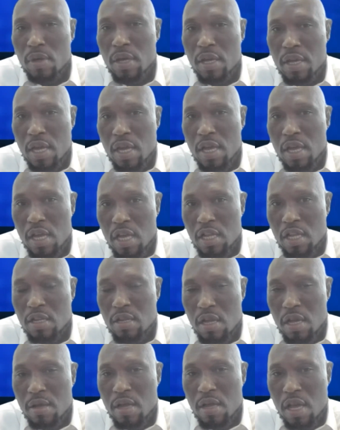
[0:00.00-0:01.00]

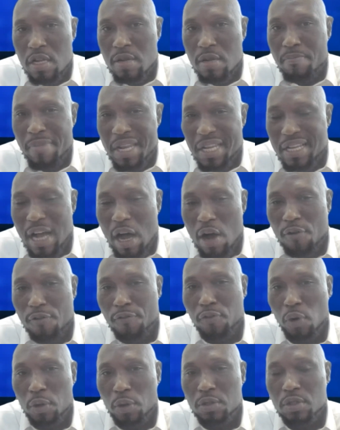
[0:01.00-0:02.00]
in the medical
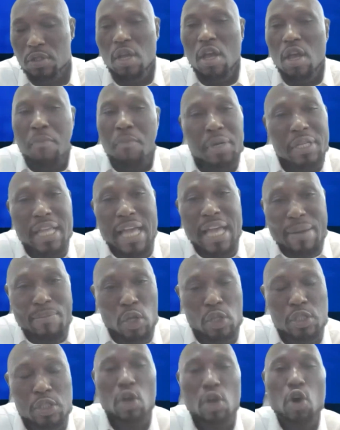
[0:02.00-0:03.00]
front, but I am
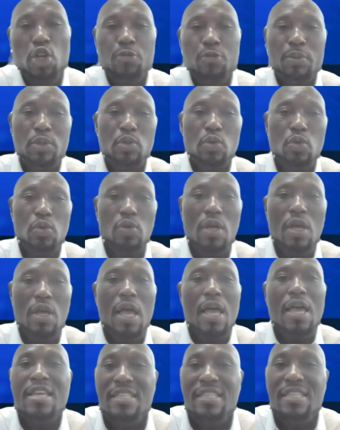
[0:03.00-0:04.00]
not a hospital.
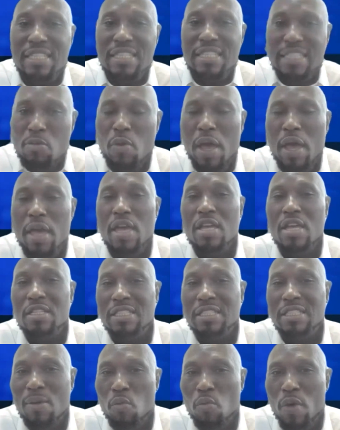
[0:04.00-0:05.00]
It's the same
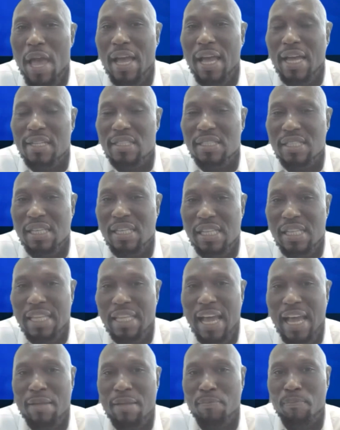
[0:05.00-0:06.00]
way I can say that
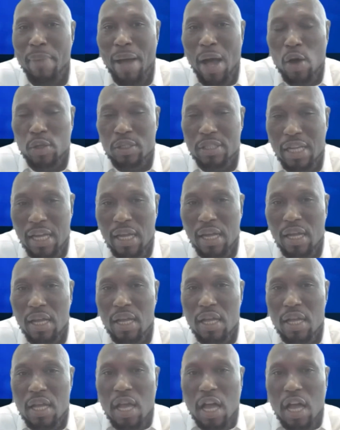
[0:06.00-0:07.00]
I can pioneer
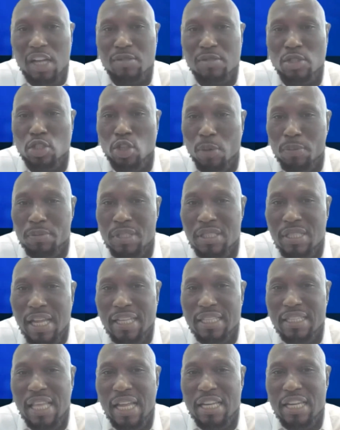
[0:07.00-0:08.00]
something
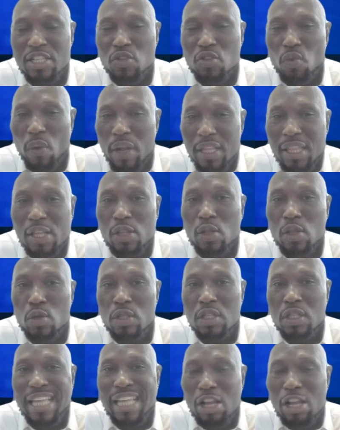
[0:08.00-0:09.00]
that is related to
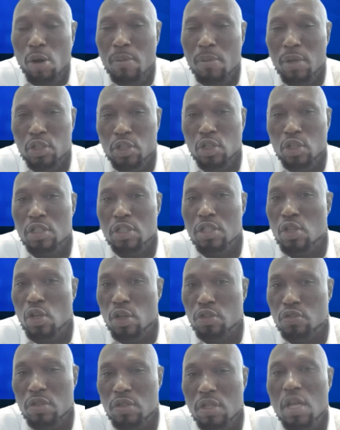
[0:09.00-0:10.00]
the telecommunication
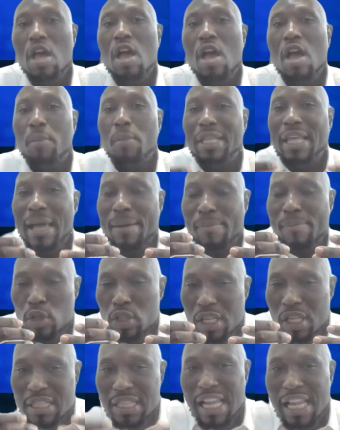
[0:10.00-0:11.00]
industry, but I am
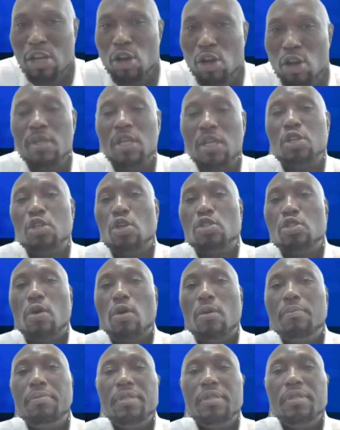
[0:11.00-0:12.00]
not a telecommunications
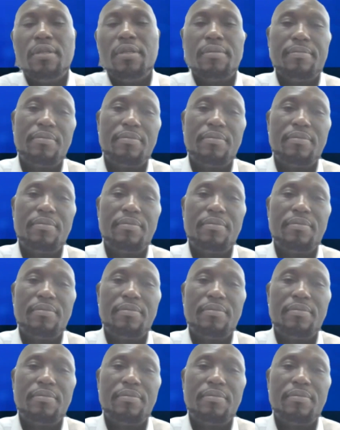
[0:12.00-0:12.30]
company.